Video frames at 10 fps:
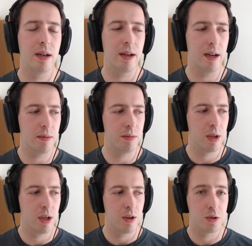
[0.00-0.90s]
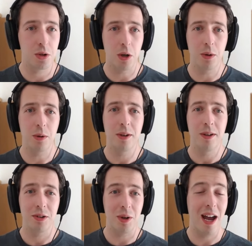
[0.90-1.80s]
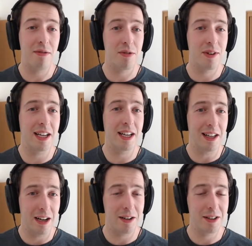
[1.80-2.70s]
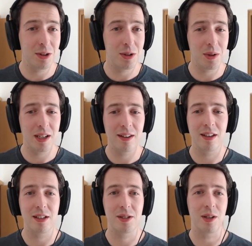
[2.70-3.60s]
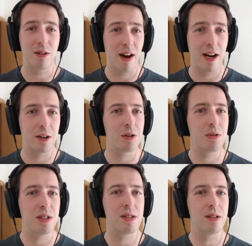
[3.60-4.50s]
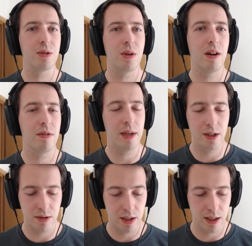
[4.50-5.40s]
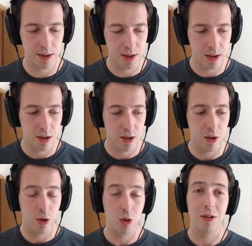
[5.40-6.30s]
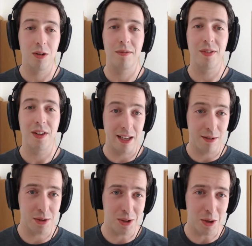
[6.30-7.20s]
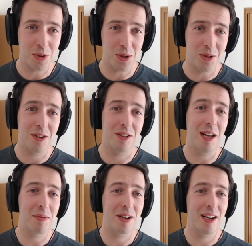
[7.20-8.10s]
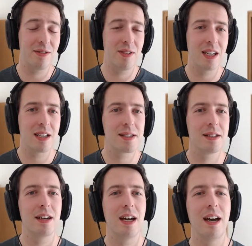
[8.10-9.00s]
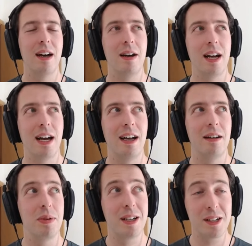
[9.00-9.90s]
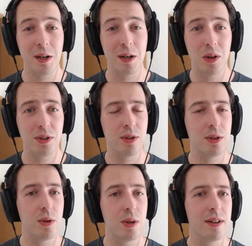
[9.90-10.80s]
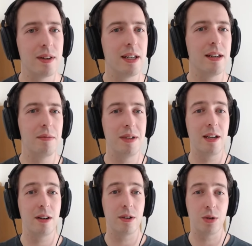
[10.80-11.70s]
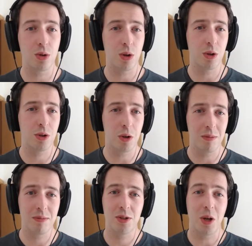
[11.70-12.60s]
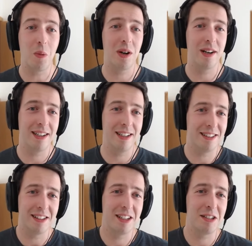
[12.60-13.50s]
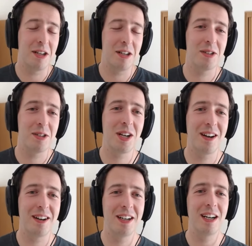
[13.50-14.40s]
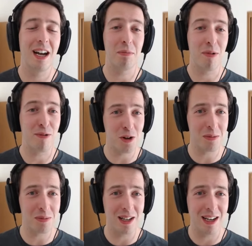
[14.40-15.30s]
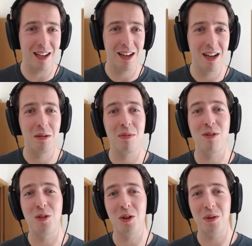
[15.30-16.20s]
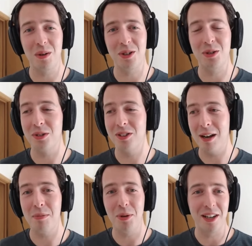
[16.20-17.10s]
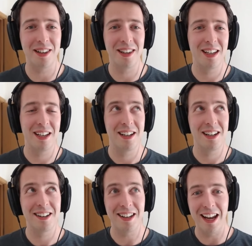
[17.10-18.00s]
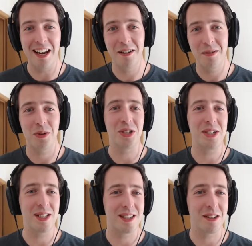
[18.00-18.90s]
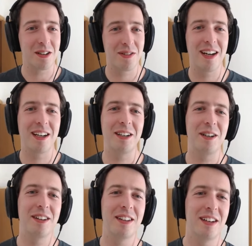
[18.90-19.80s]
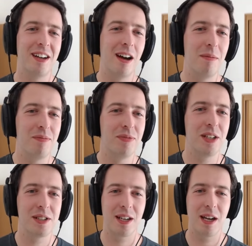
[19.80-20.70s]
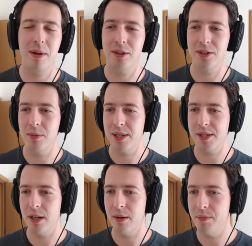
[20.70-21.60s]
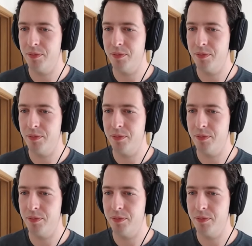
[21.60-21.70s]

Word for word: Um, so to have a regularity to it is a very good reason to have a major release. It gives us the opportunity to deprecate things. Uh, and because I wanted to do it in a near to short term, somewhere in, in, in this year, and preferably before we would do 10.10, which doesn't look very good, um, this came out as the best time.